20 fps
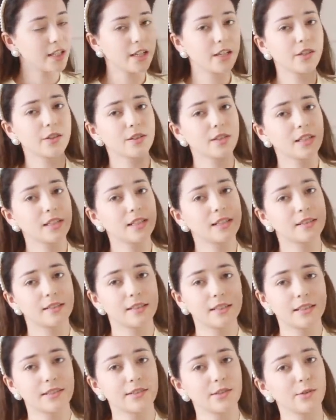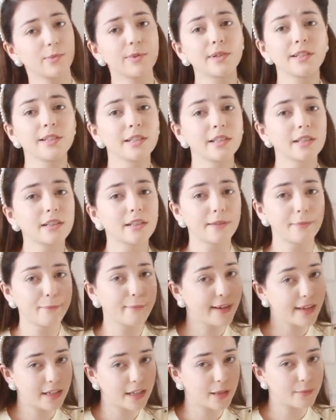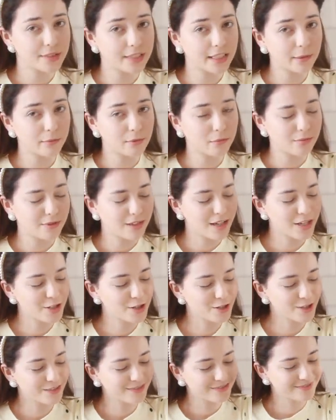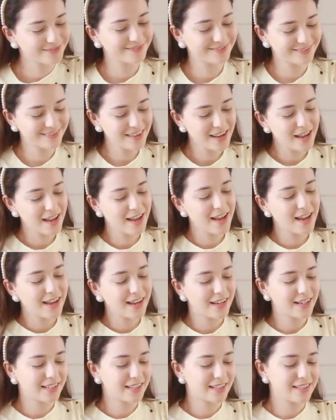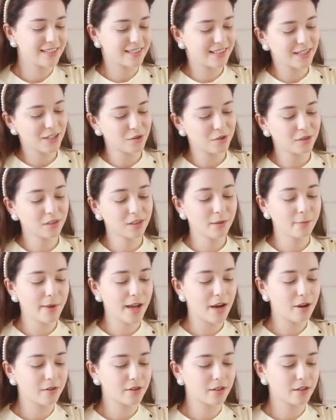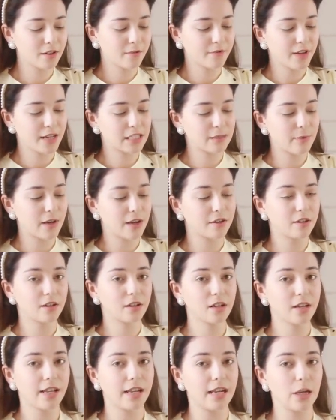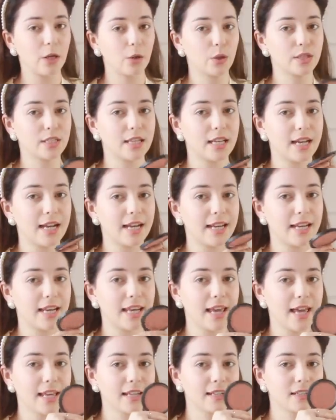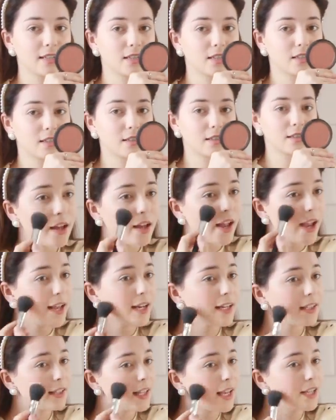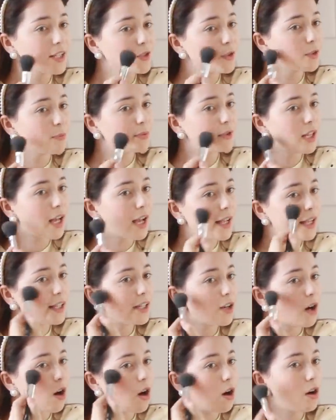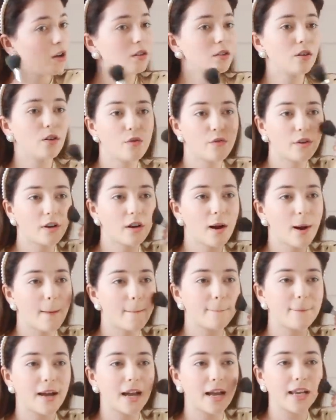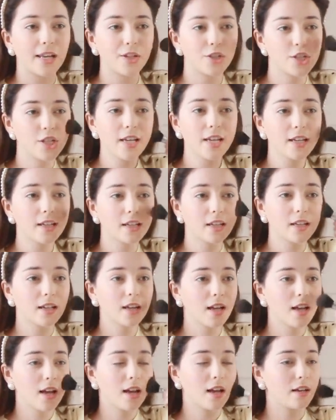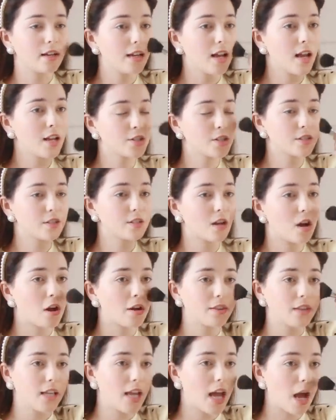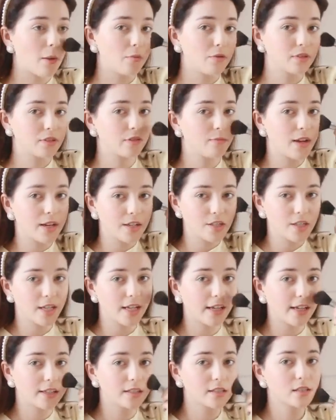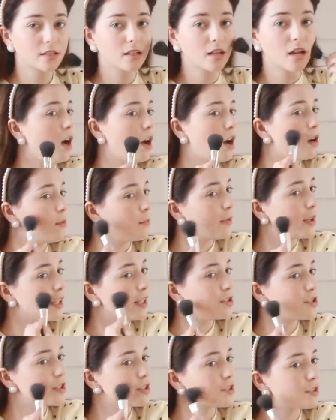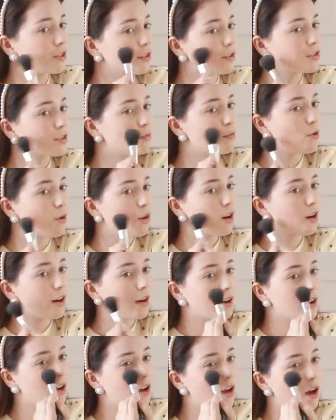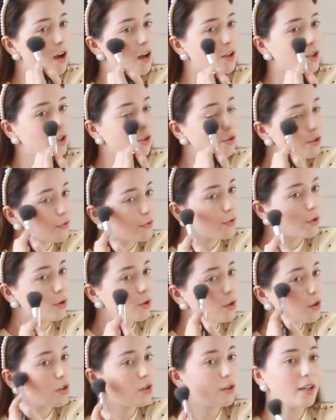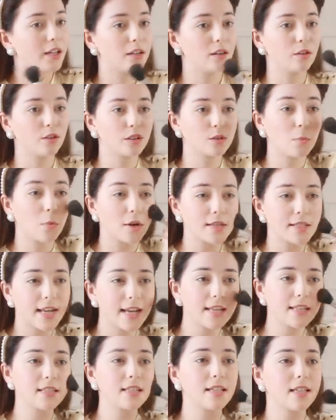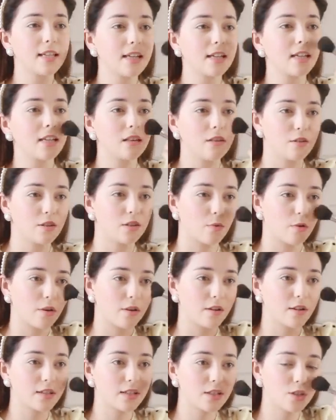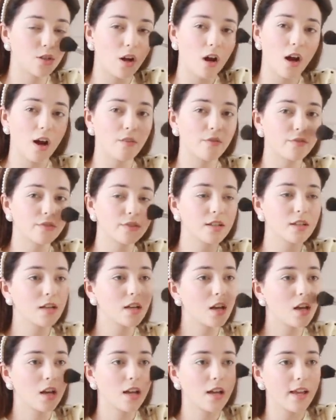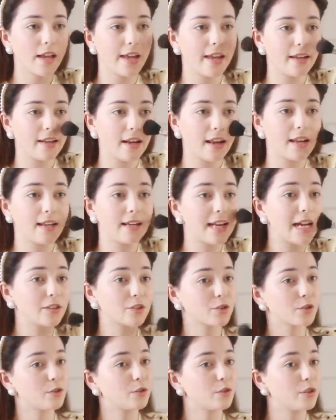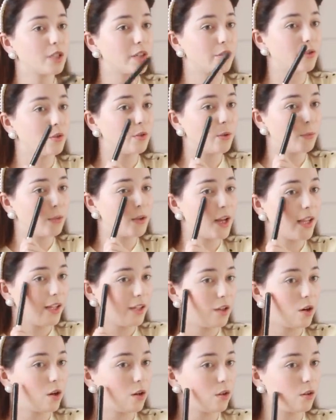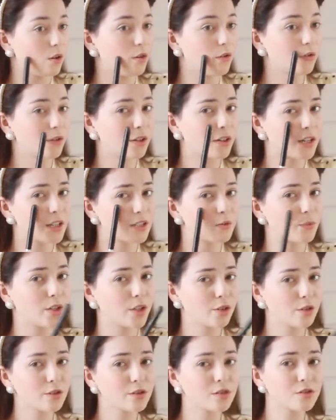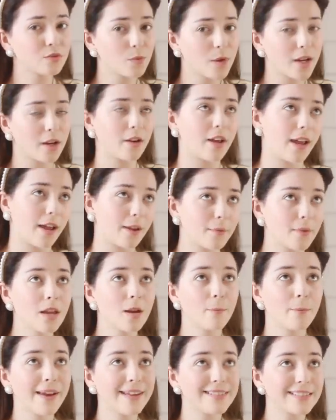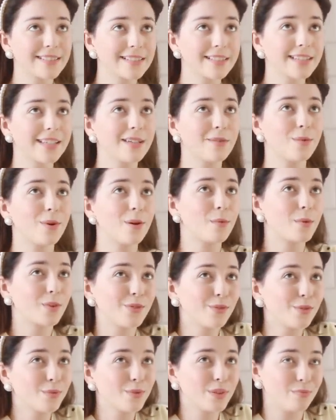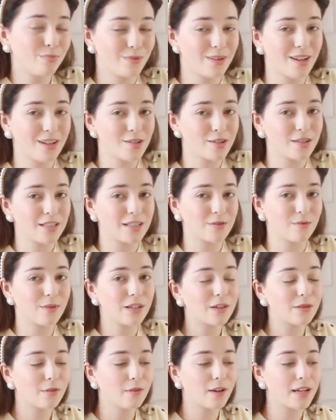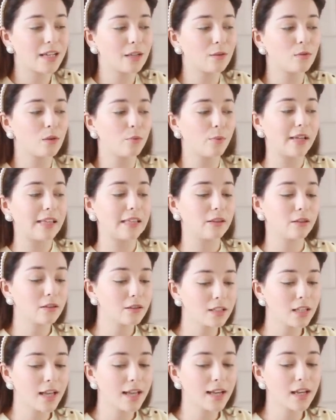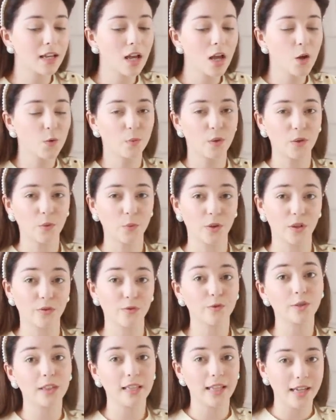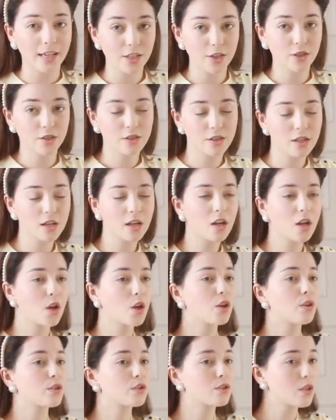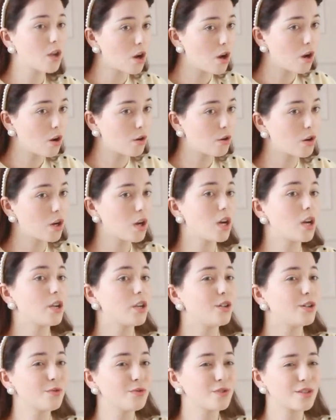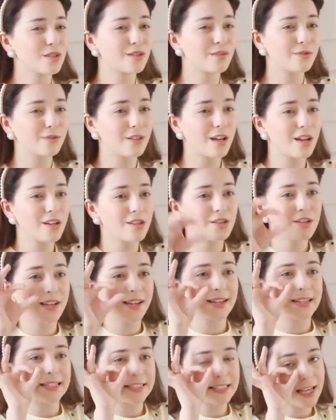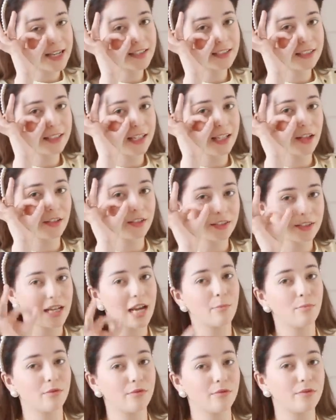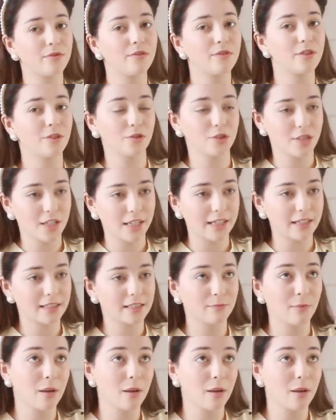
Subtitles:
I use is the super beat up Sigma blush. It is the Aura Powder face powder. It looks like that, and I like to apply it all over my cheek, not just on the apples of my cheeks. It just looks more youthful, it looks more dainty, it looks more soft and natural if you apply it all over, because when you're okay, basically what we're doing with blush is recreating what we look like when we're flushed. So you don't just flush exactly on the top of your cheeks.